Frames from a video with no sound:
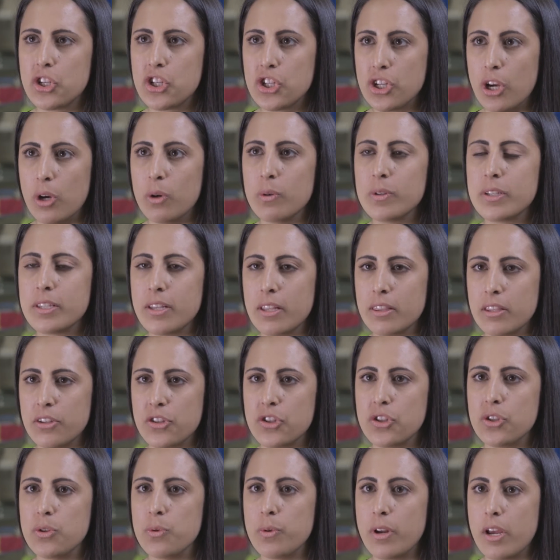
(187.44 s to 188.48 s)
shows that the
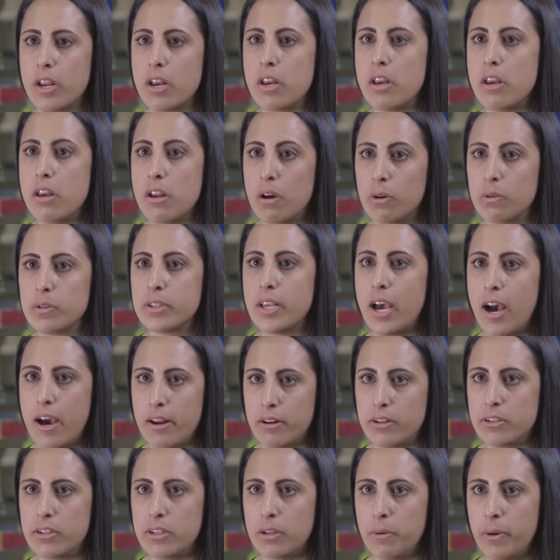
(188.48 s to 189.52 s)
student knows how
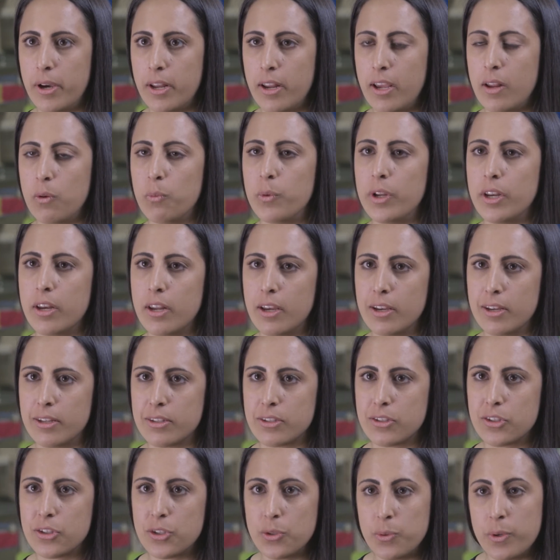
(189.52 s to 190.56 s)
to do it. And when a
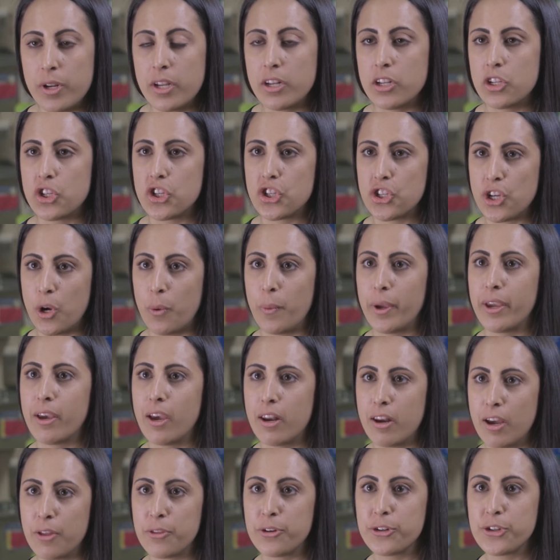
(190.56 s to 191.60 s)
student is showing
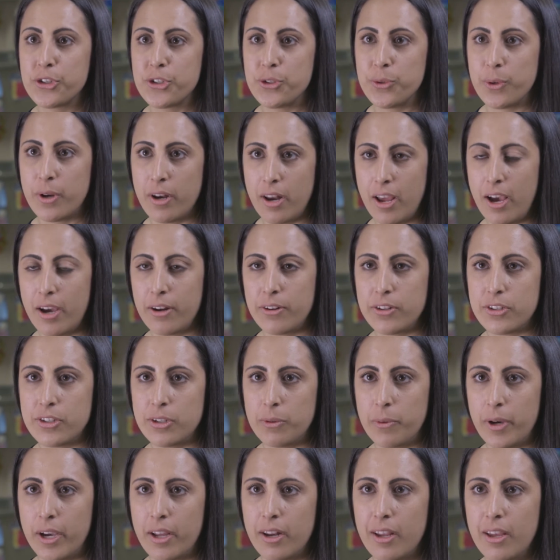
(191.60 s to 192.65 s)
another student how to
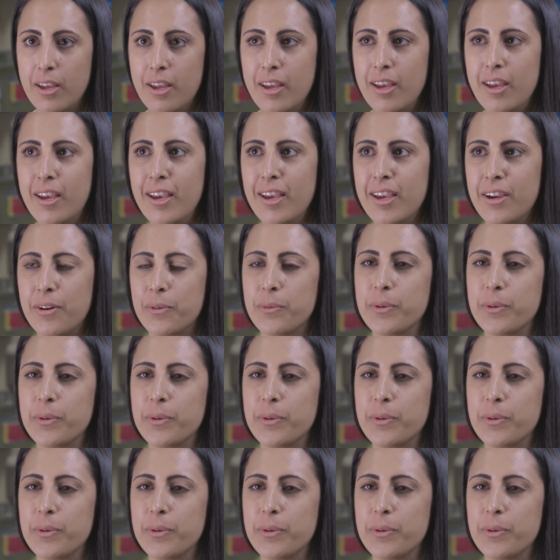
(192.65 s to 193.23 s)
do it, it